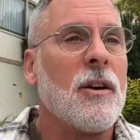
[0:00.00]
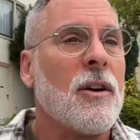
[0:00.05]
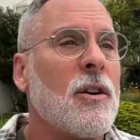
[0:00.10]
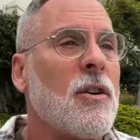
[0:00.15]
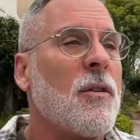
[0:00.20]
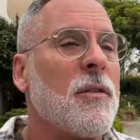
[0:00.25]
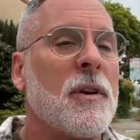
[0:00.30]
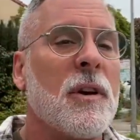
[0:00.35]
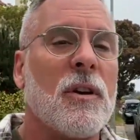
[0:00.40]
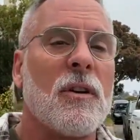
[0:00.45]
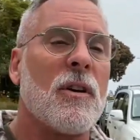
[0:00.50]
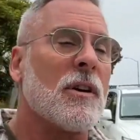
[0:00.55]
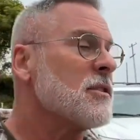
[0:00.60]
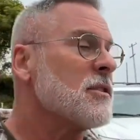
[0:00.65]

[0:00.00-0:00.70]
Look over here